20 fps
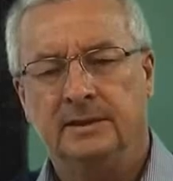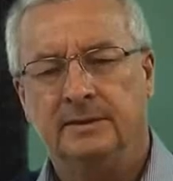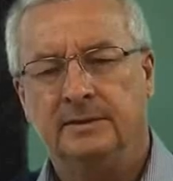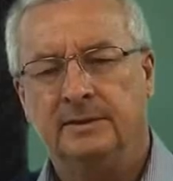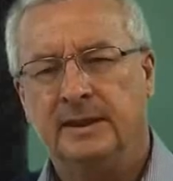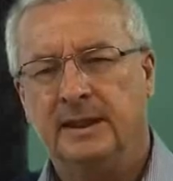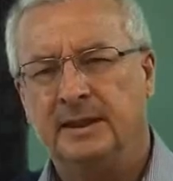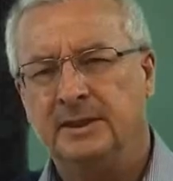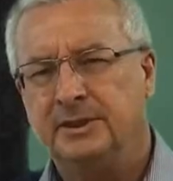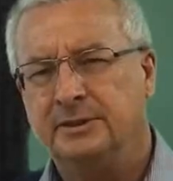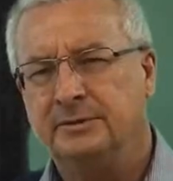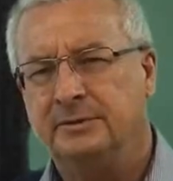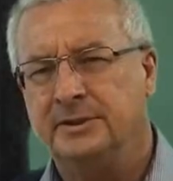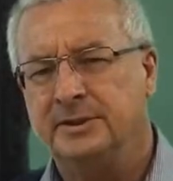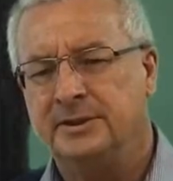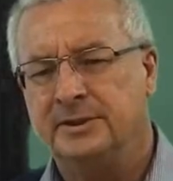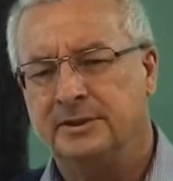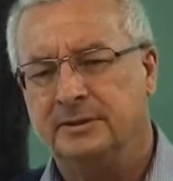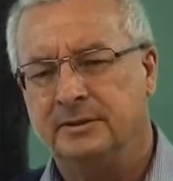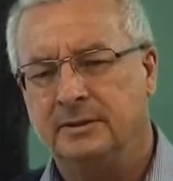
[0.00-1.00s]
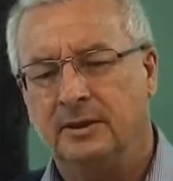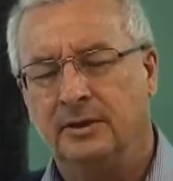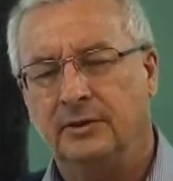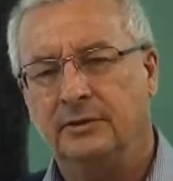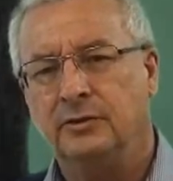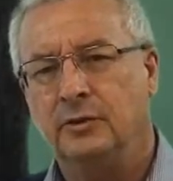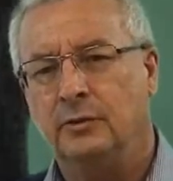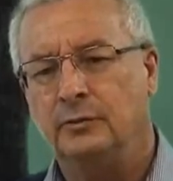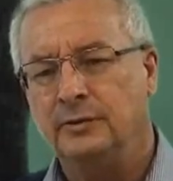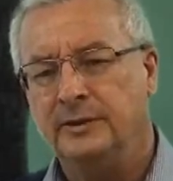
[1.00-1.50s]
The answer is
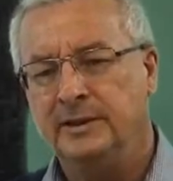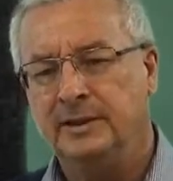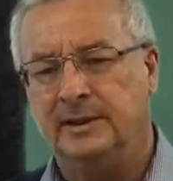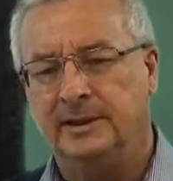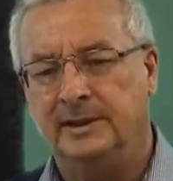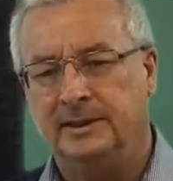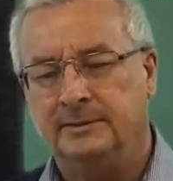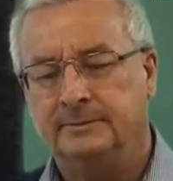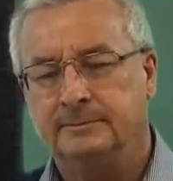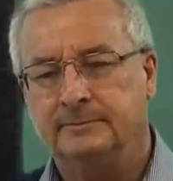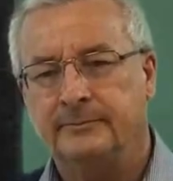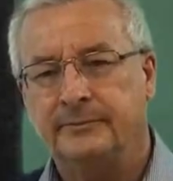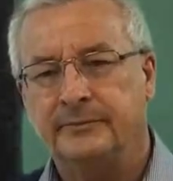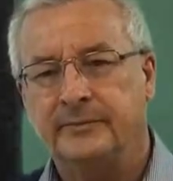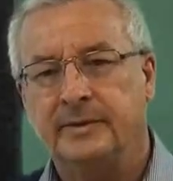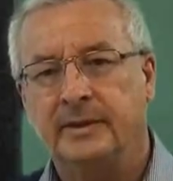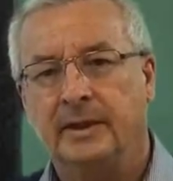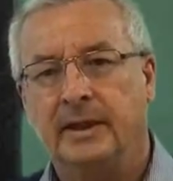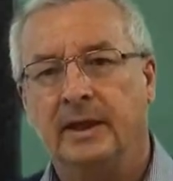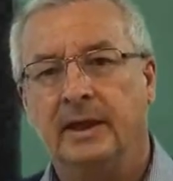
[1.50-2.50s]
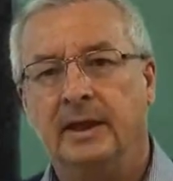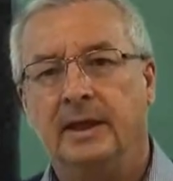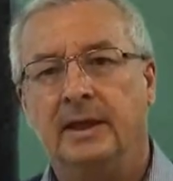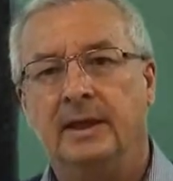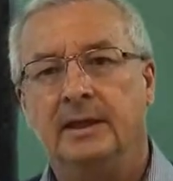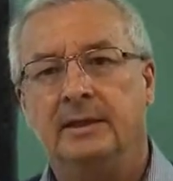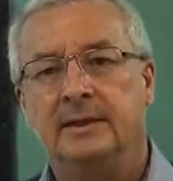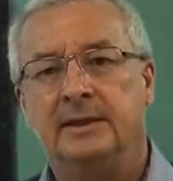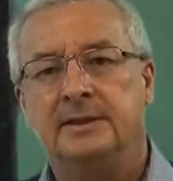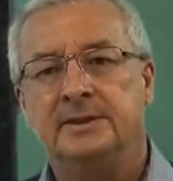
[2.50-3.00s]
not really.
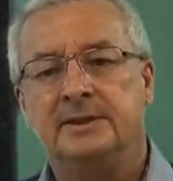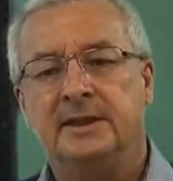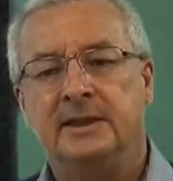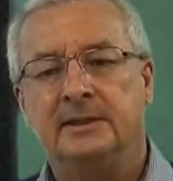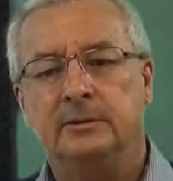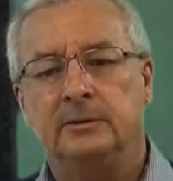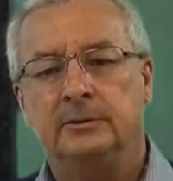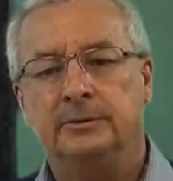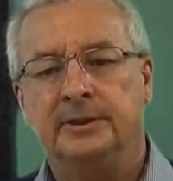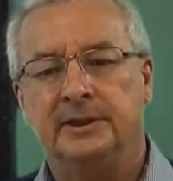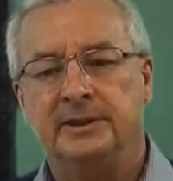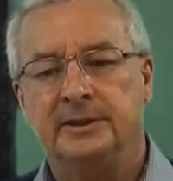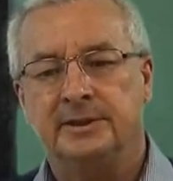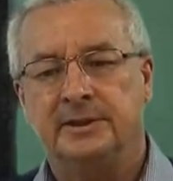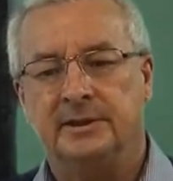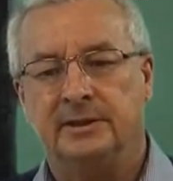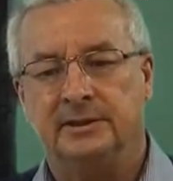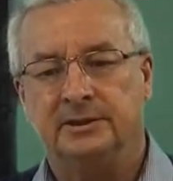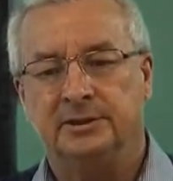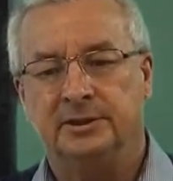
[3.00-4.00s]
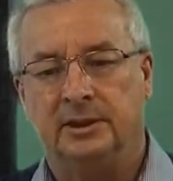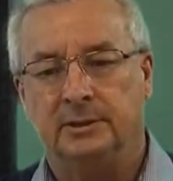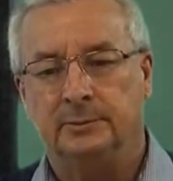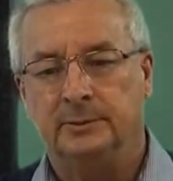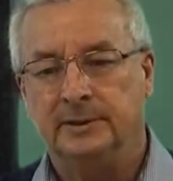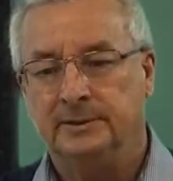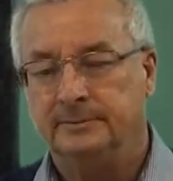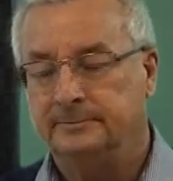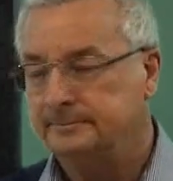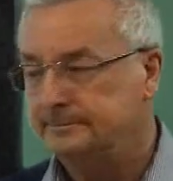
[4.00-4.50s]
Let's take a look inside, shall we?